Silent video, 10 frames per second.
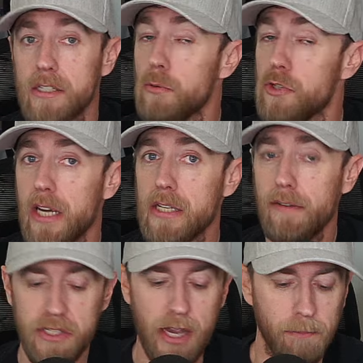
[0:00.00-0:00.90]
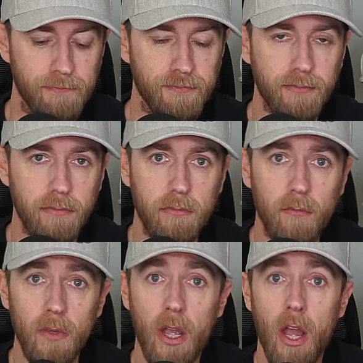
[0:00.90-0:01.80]
what you guys have to say.
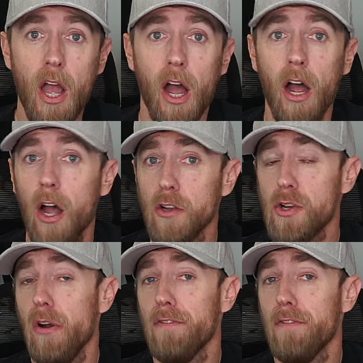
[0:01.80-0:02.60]
Also